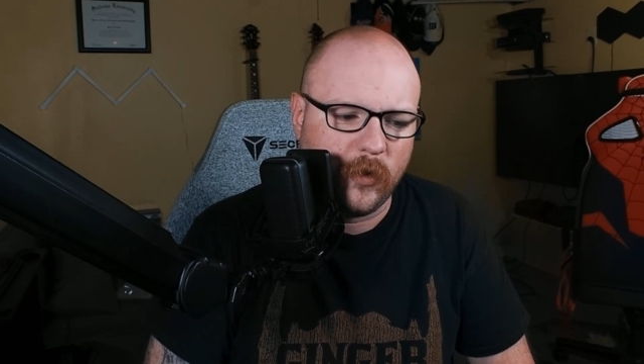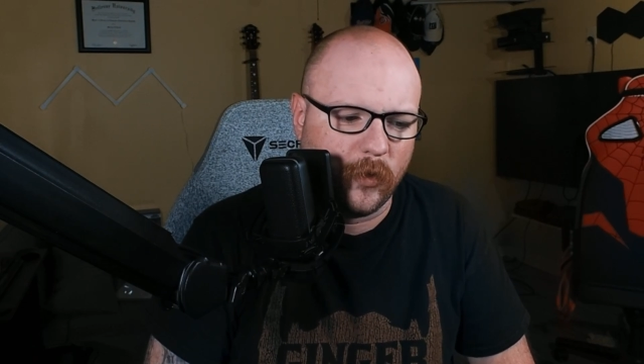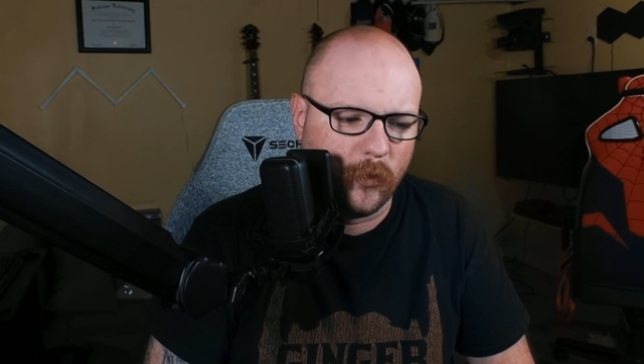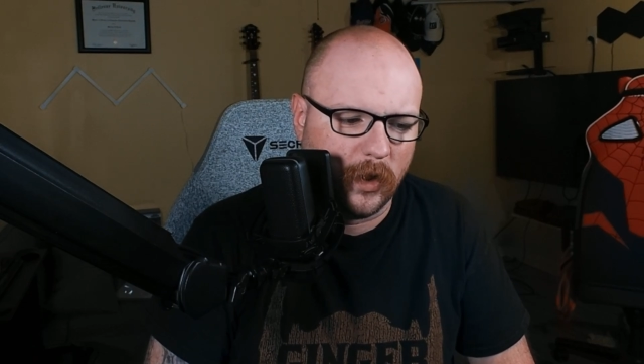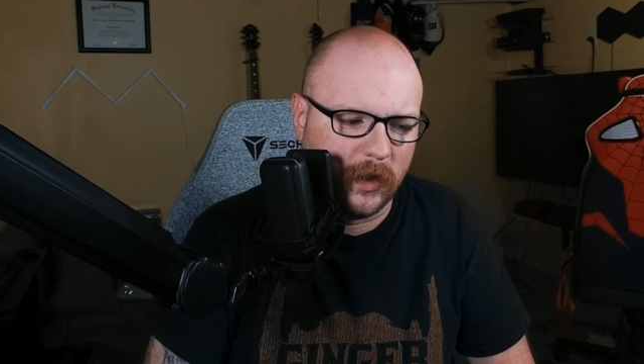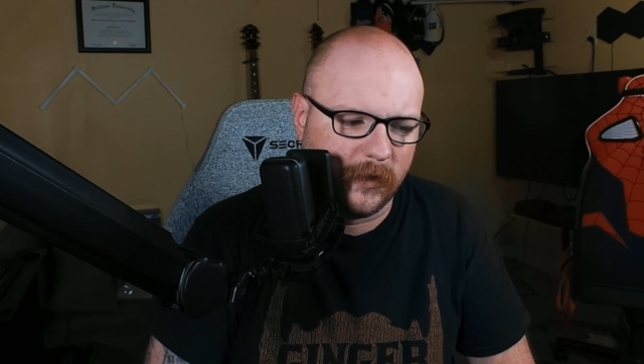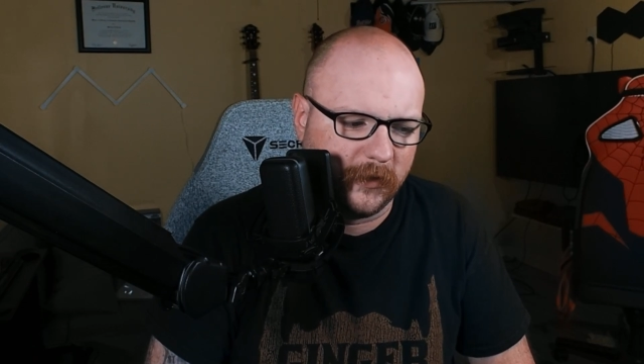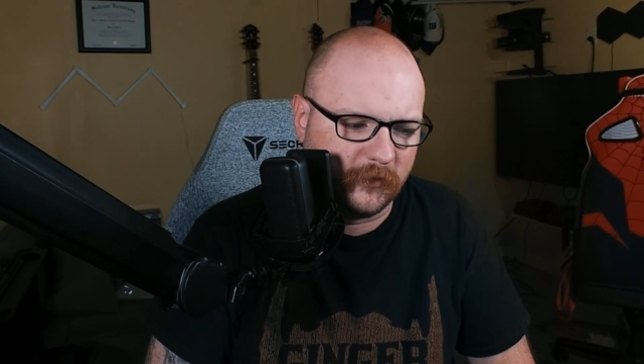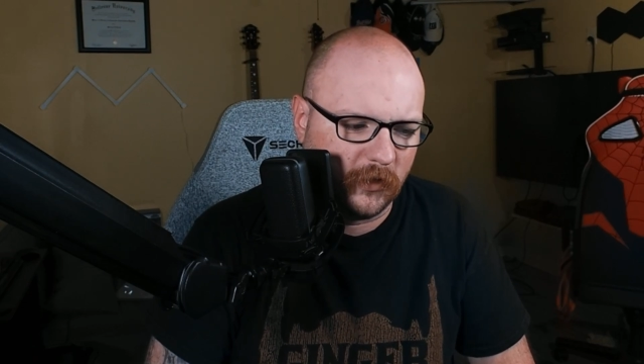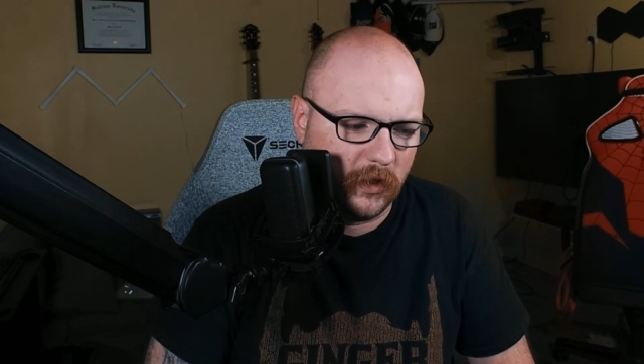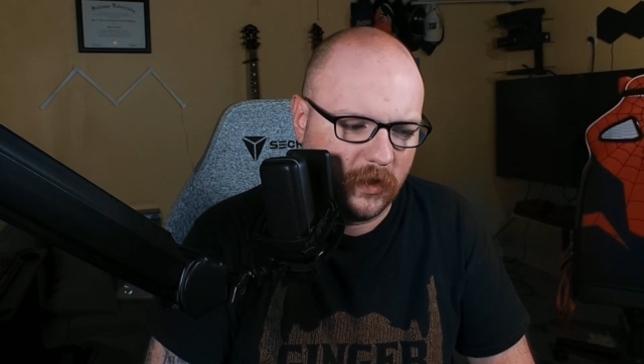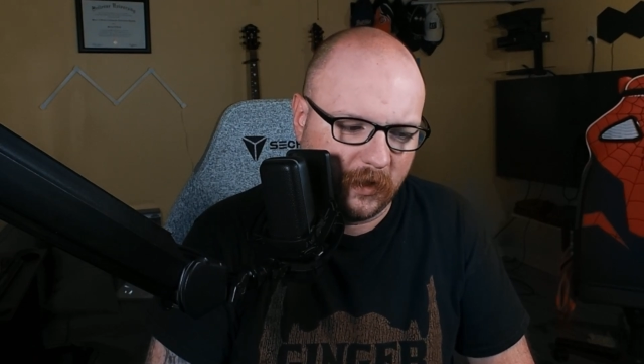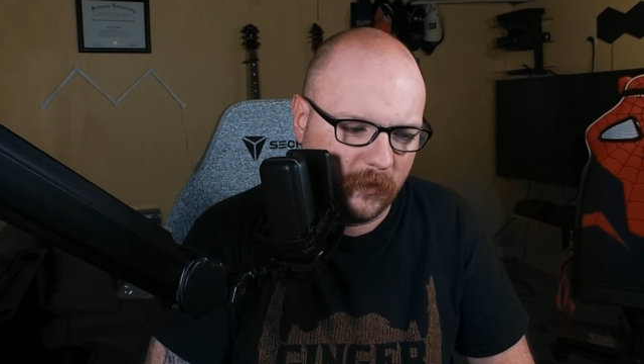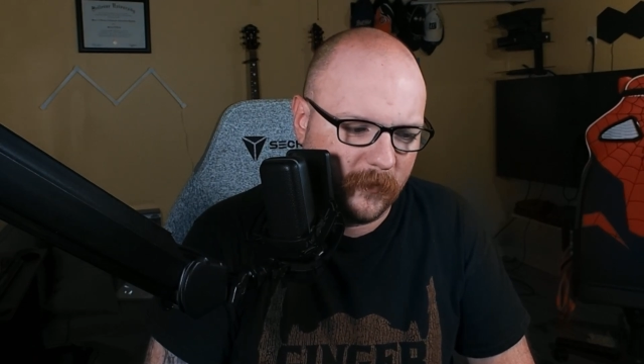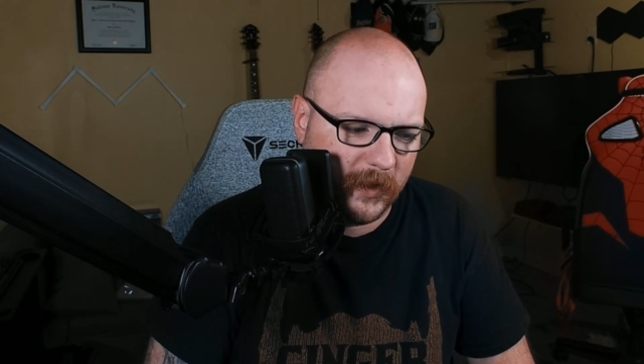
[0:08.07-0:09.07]
I wanted to
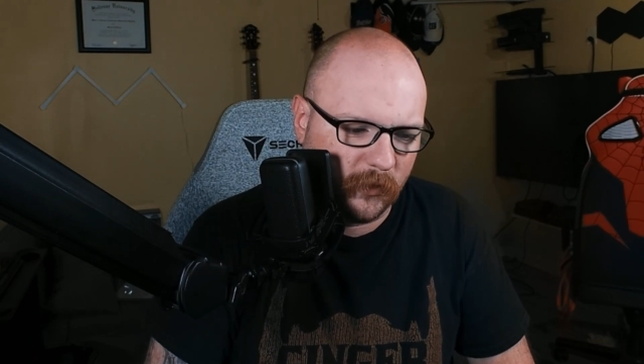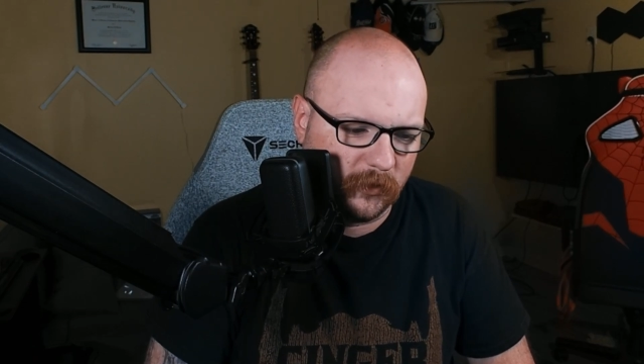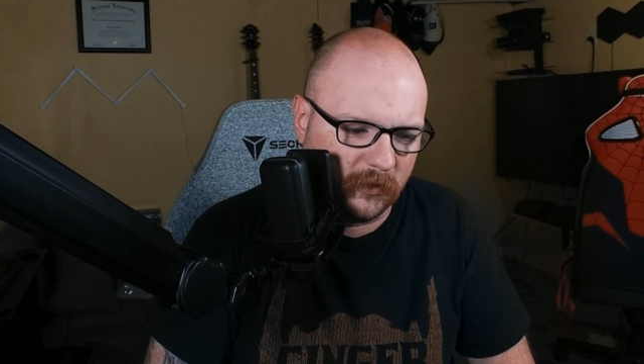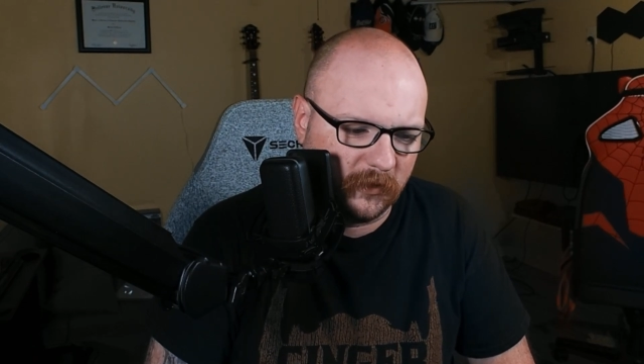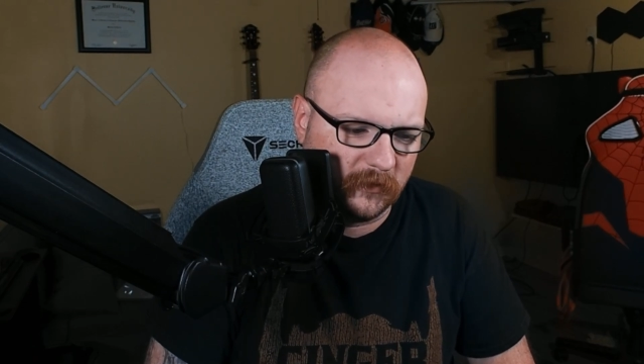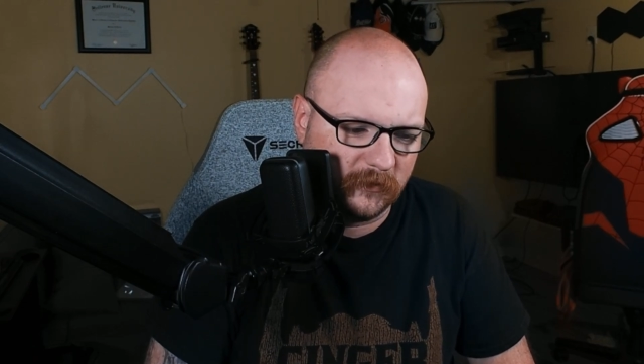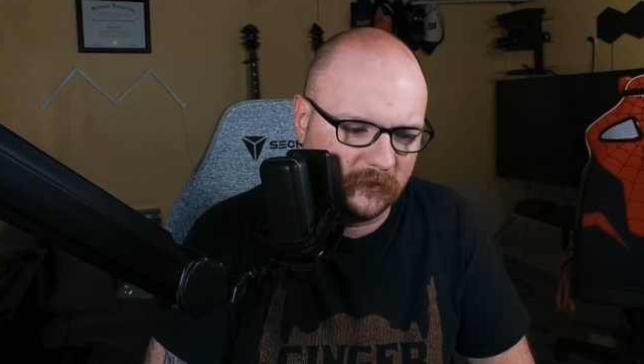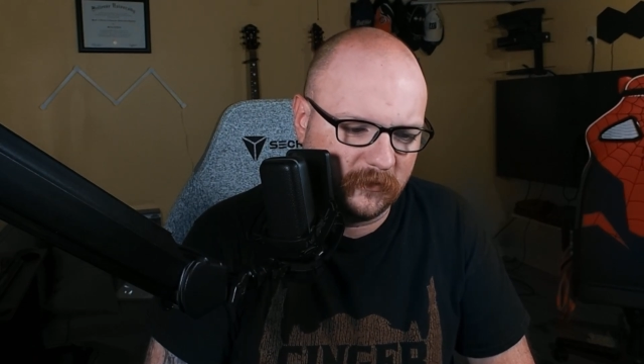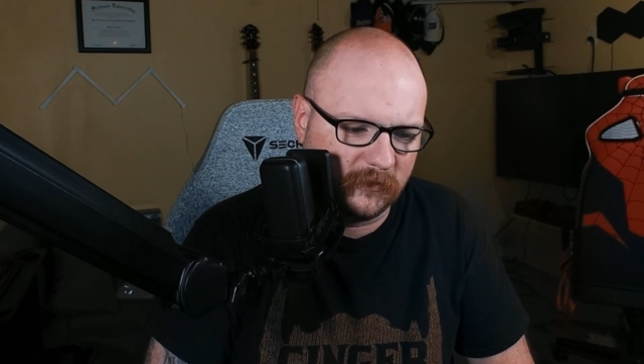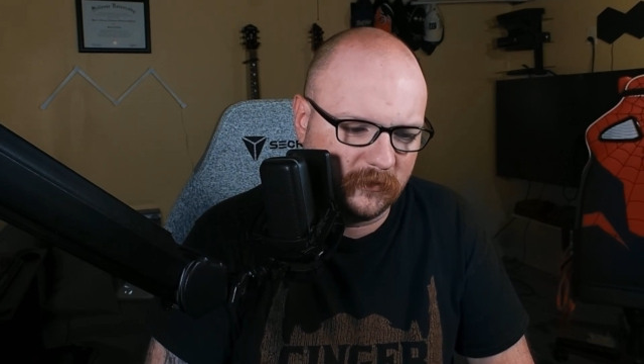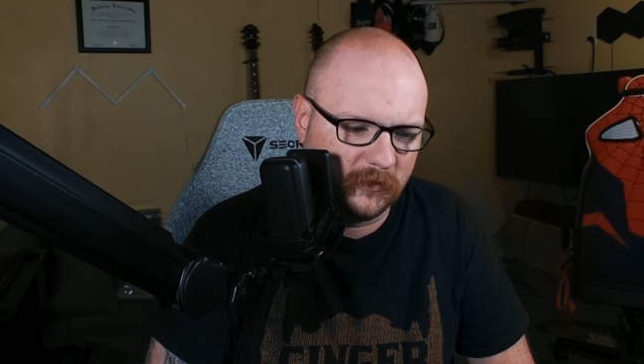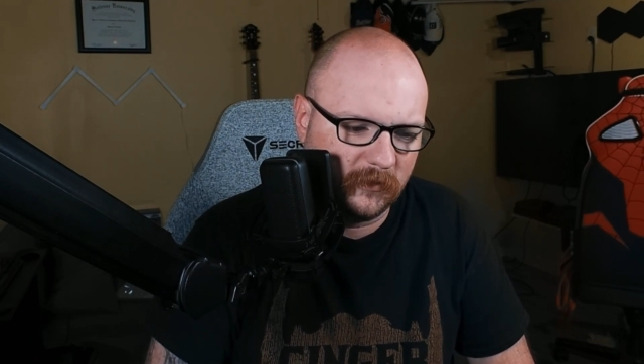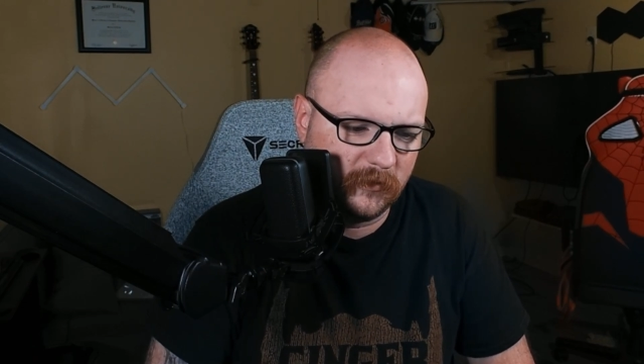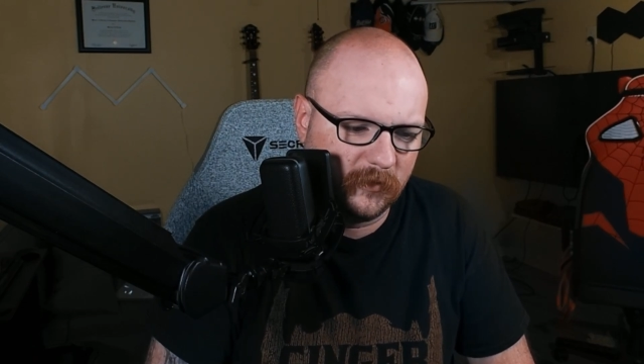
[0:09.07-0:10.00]
talk about this,